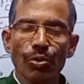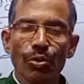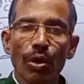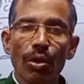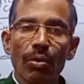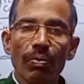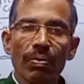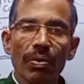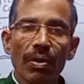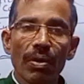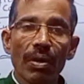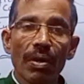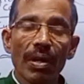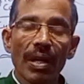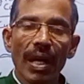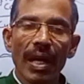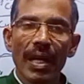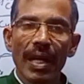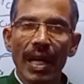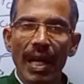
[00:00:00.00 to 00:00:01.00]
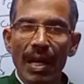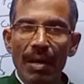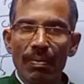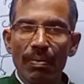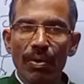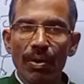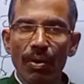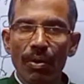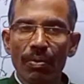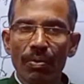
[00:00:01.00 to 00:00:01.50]
over and
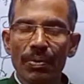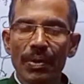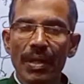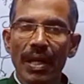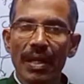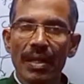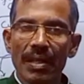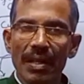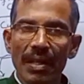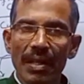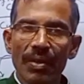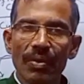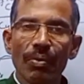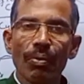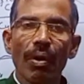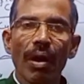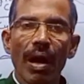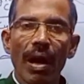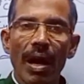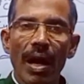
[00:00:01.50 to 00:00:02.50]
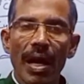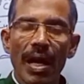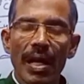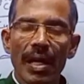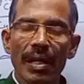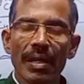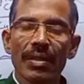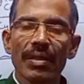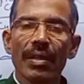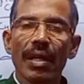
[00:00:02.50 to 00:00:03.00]
above that required
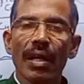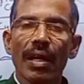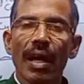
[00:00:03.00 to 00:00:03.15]
in the